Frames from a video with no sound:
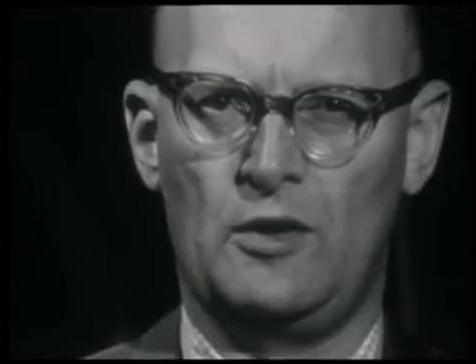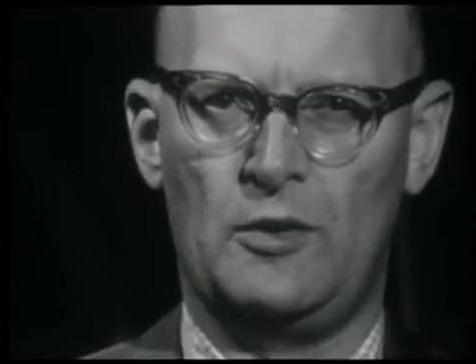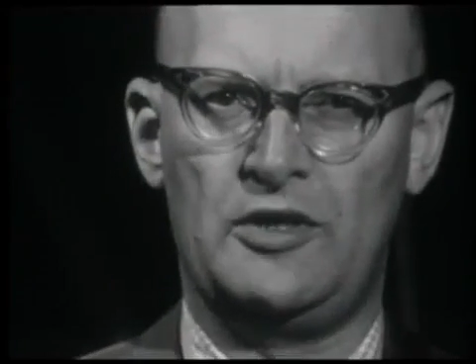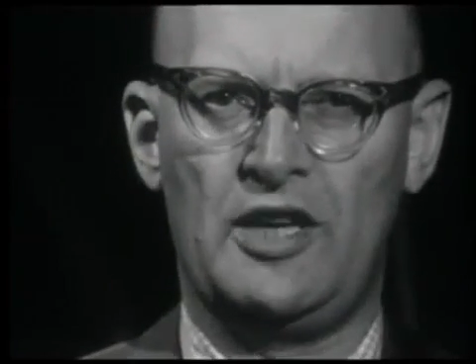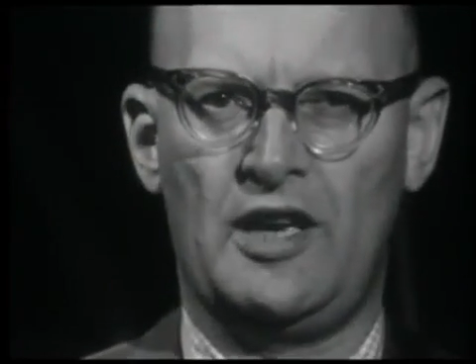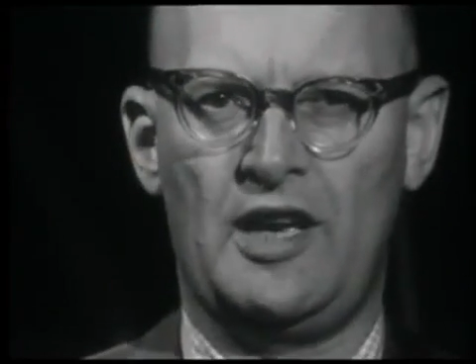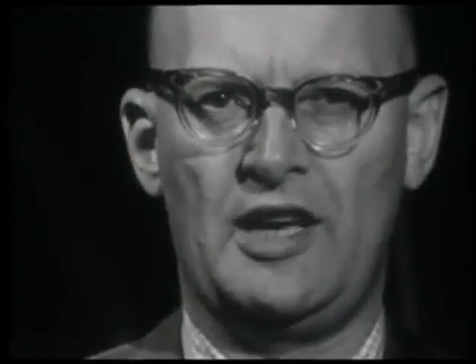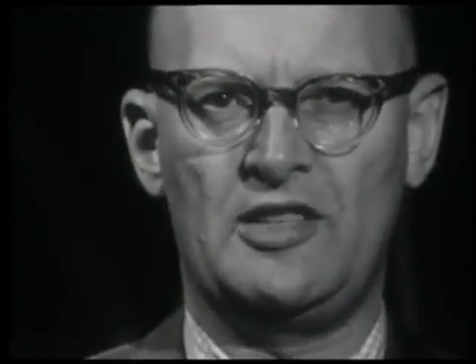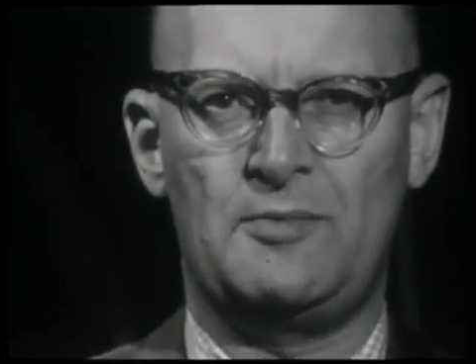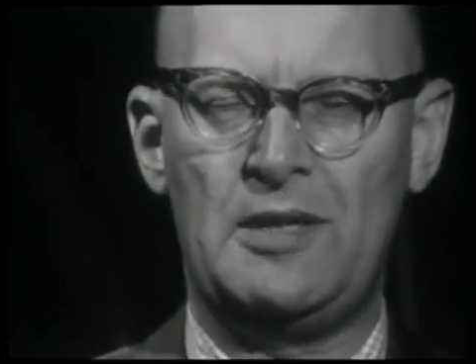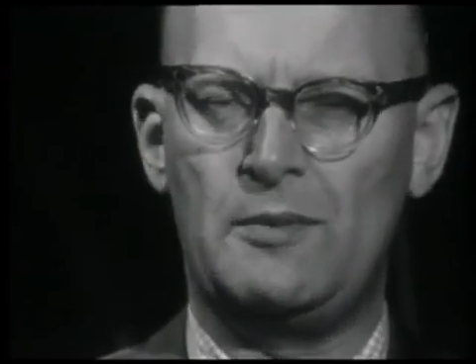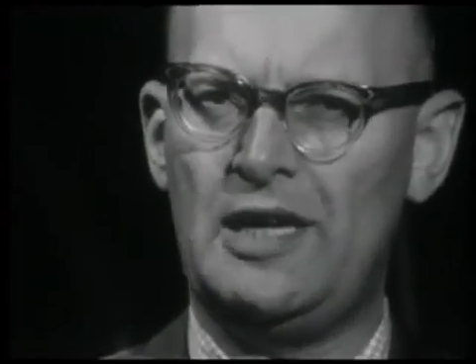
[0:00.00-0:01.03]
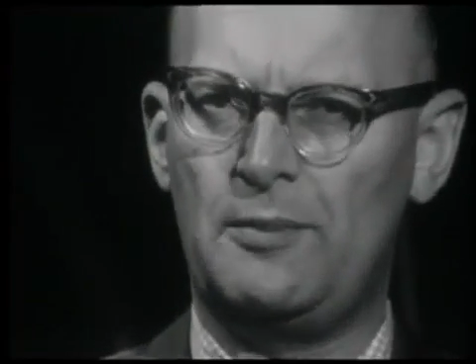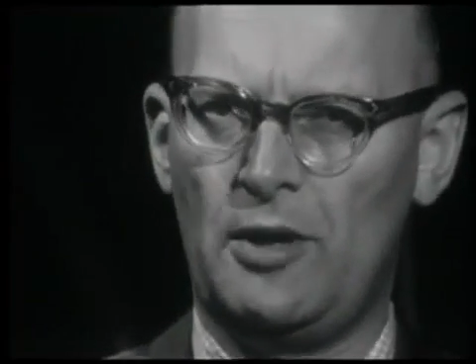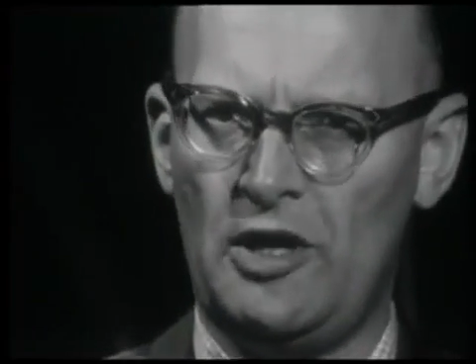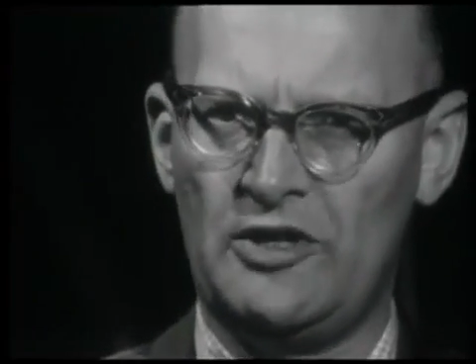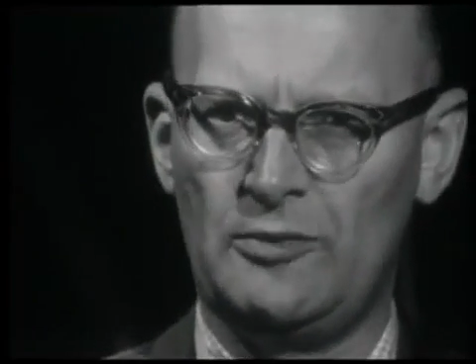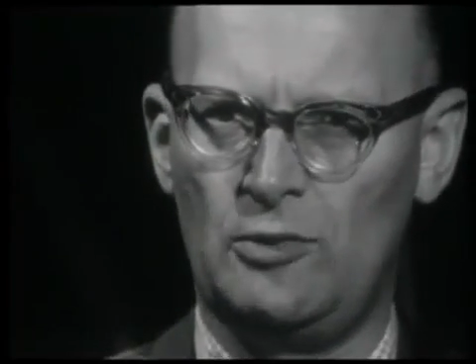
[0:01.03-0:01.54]
which has been made
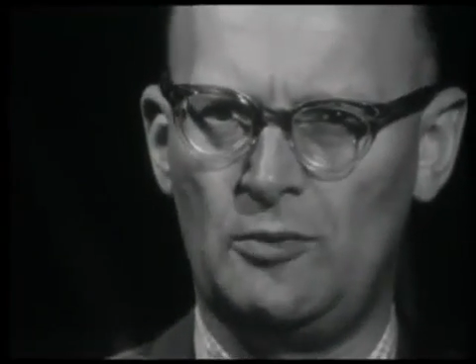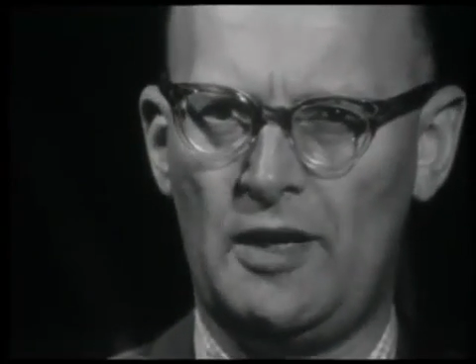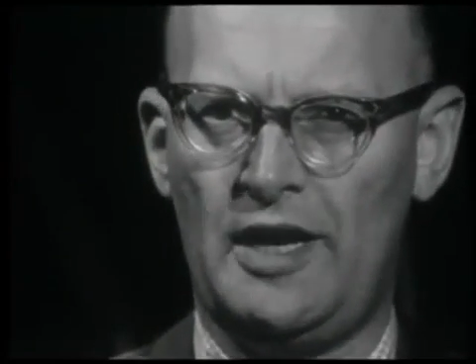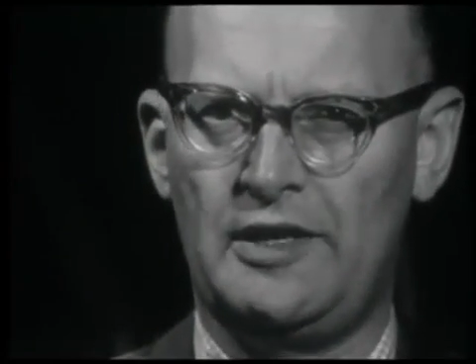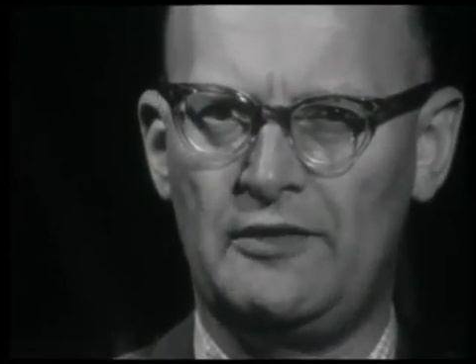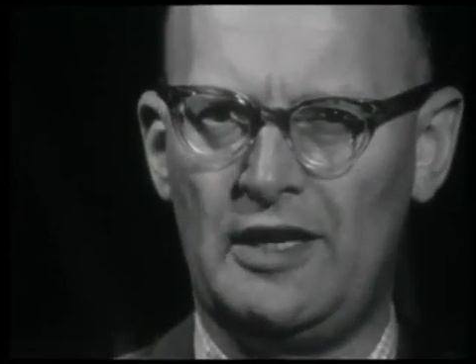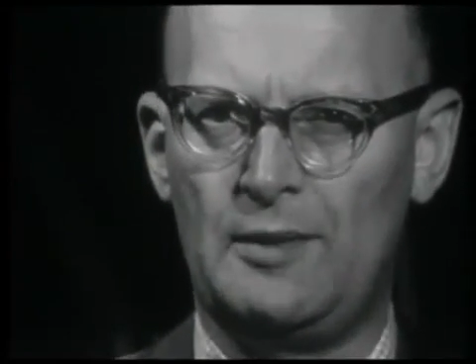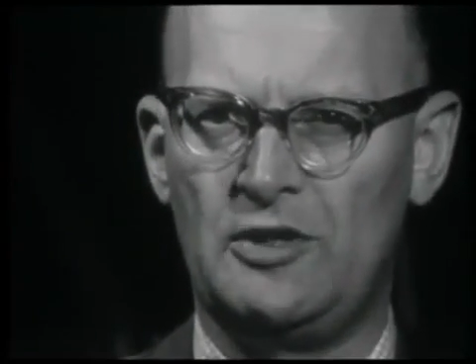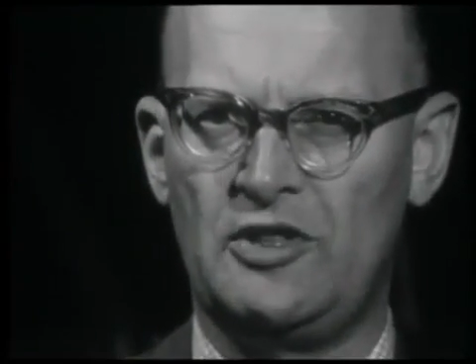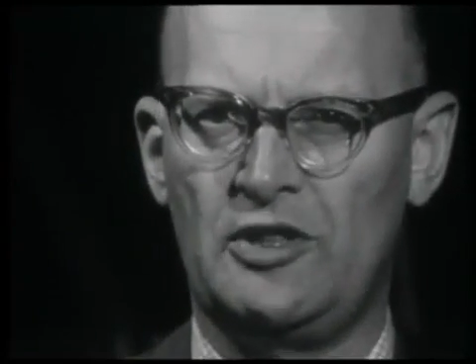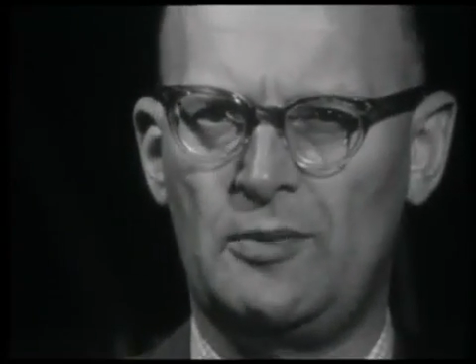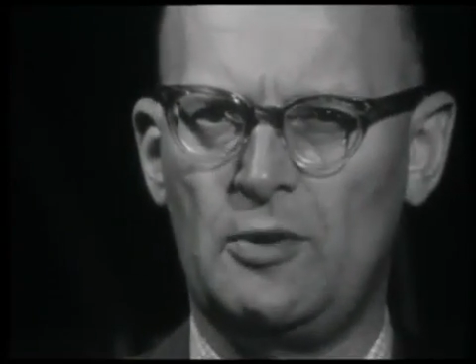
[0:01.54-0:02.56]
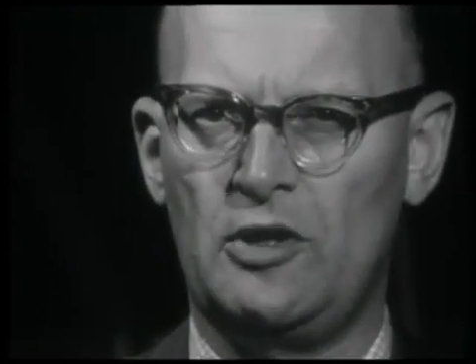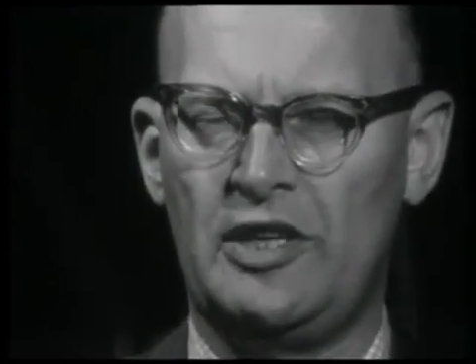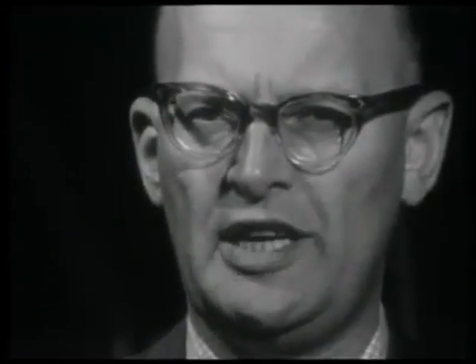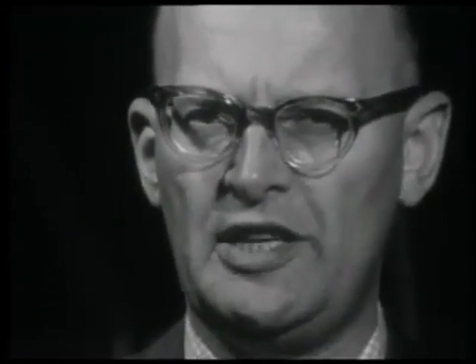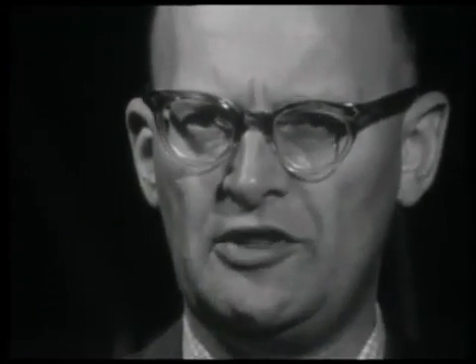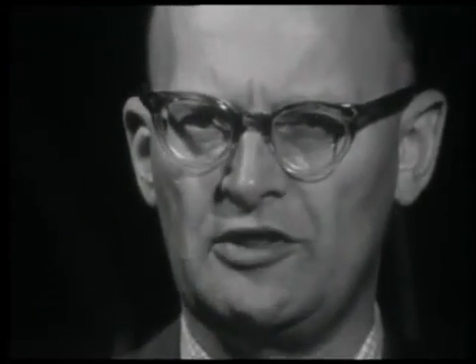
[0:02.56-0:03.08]
possible by developments in
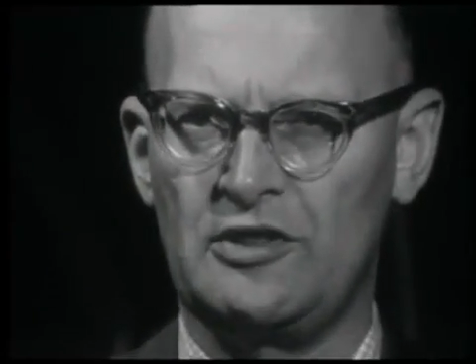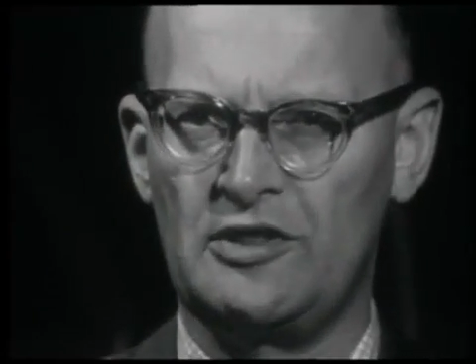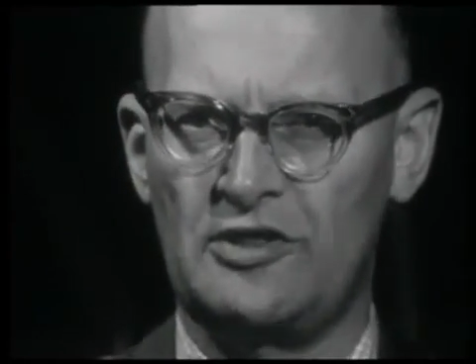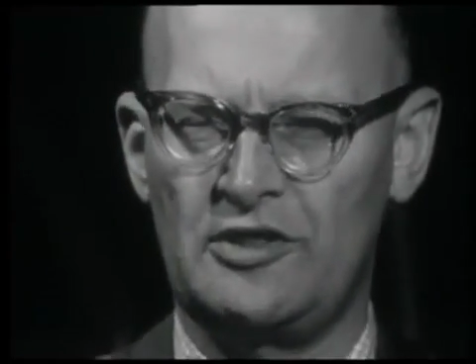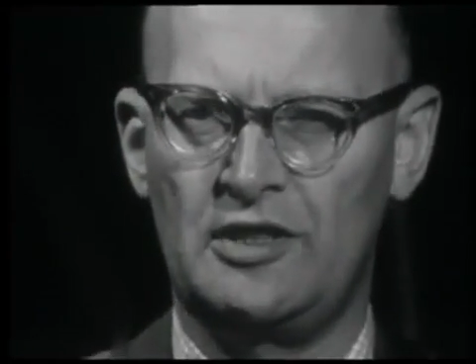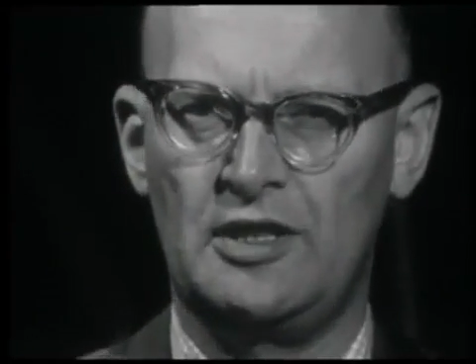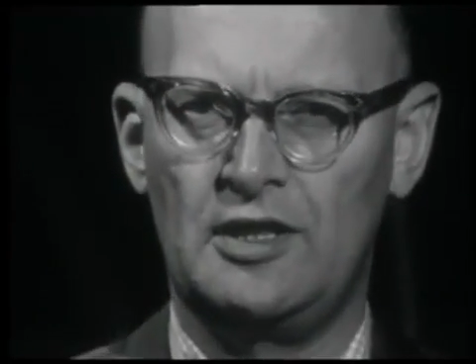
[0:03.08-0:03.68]
communications,